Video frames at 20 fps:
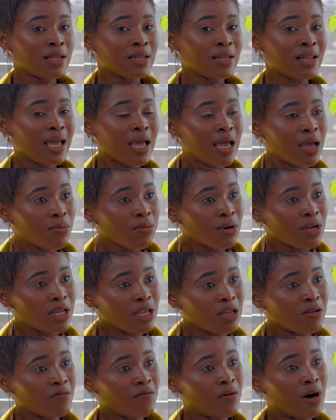
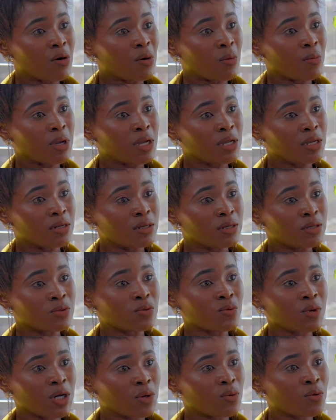enabling environment
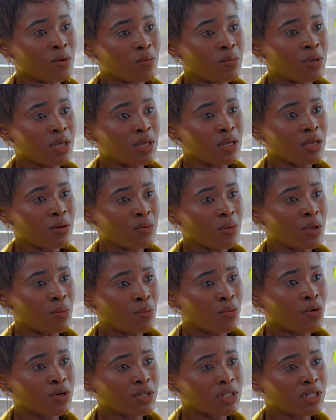is what will be
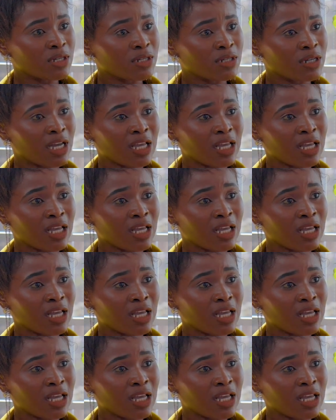important.